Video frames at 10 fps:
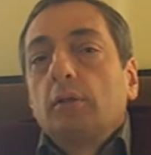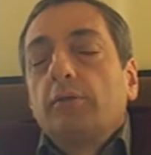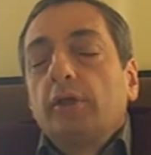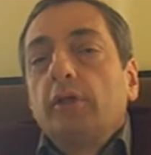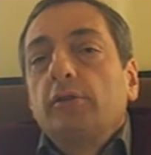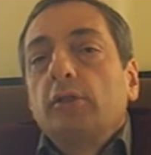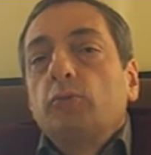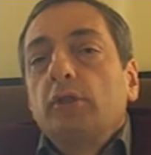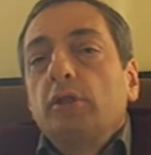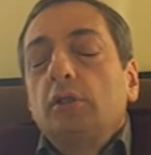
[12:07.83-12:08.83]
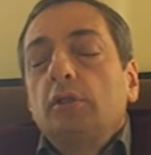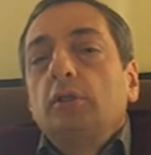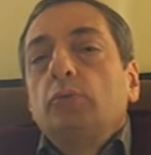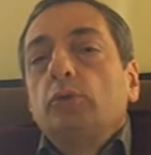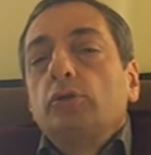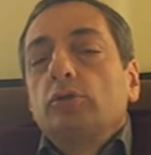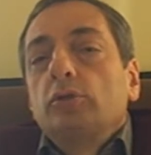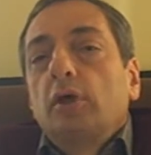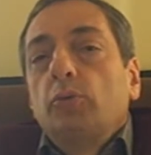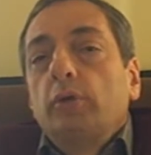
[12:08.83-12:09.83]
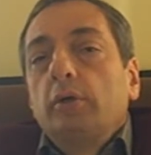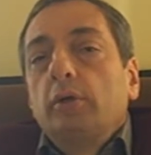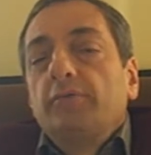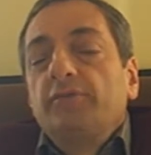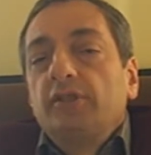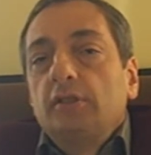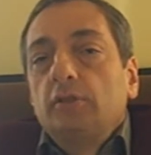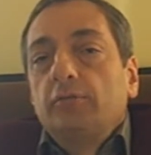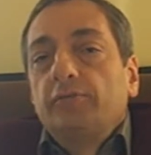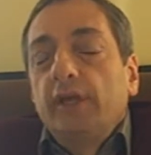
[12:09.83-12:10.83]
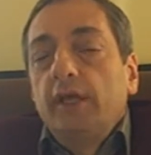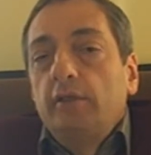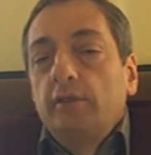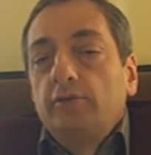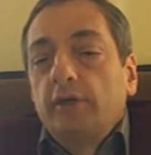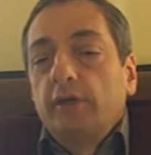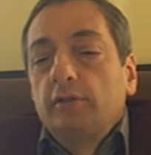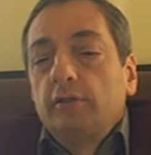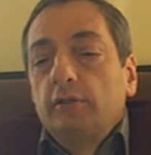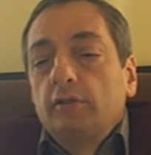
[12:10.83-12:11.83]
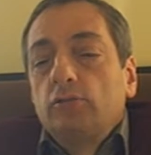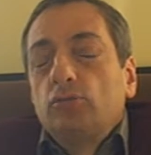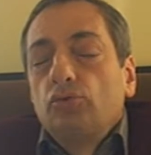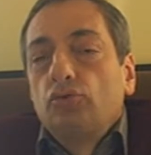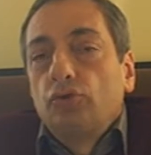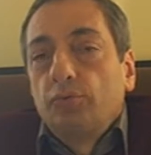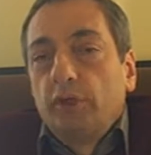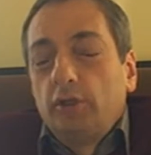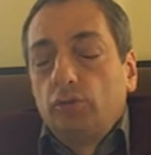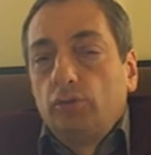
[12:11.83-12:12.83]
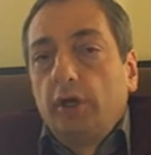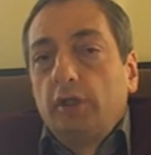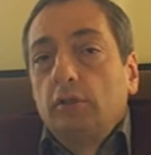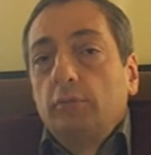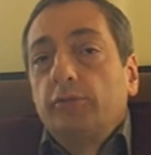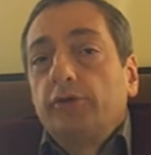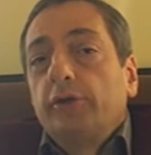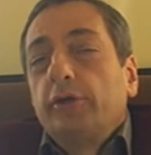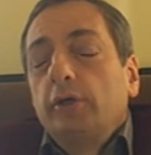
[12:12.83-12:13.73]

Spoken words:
thing that we did was our visit of 8 scientists to Germany, to Heidelberg